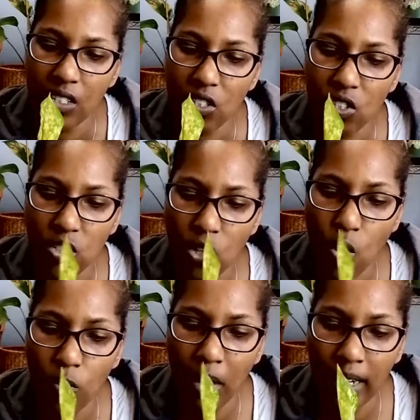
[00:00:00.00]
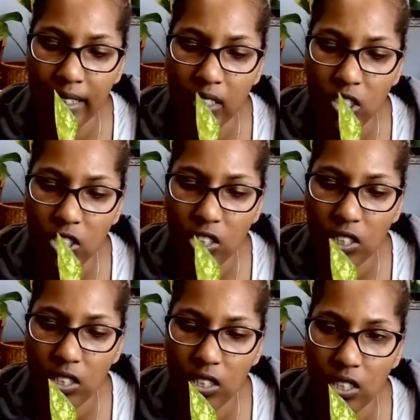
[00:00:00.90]
so much
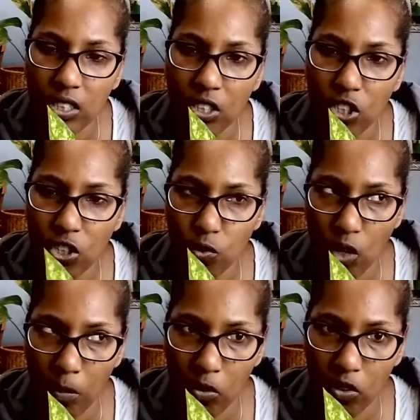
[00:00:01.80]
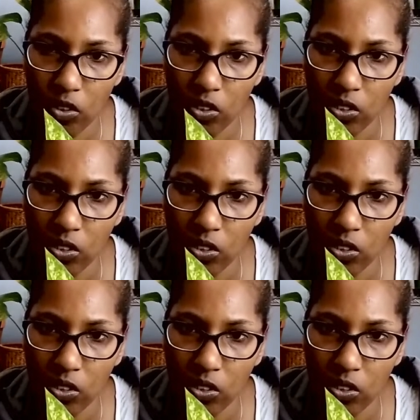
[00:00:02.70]
trouble,